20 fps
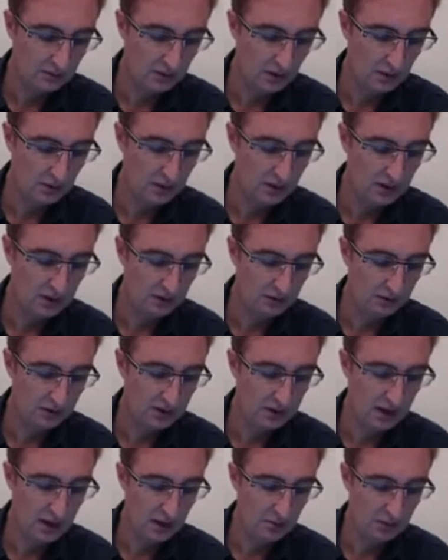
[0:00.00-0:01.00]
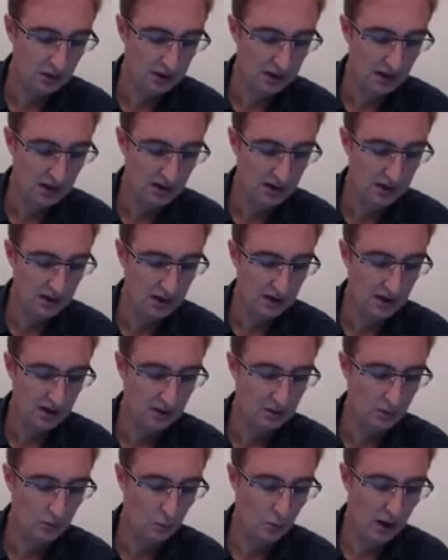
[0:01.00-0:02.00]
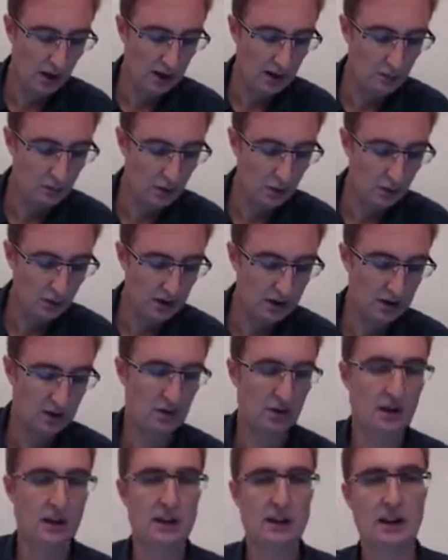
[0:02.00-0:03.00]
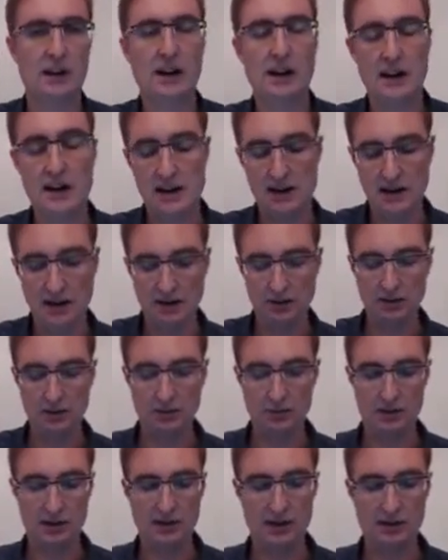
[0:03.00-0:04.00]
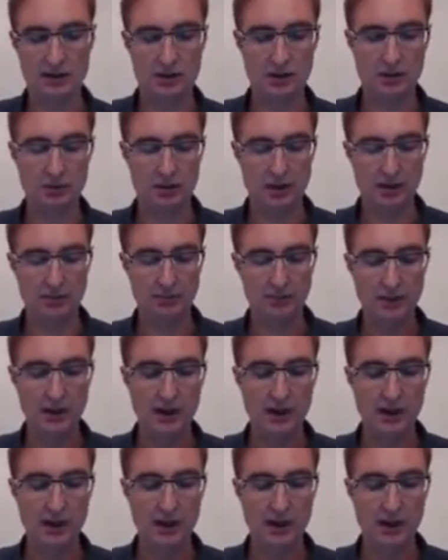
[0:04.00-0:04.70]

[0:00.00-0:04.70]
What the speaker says: for a different sample down here. Why? Well, we just got a little lucky there and there was less queuing.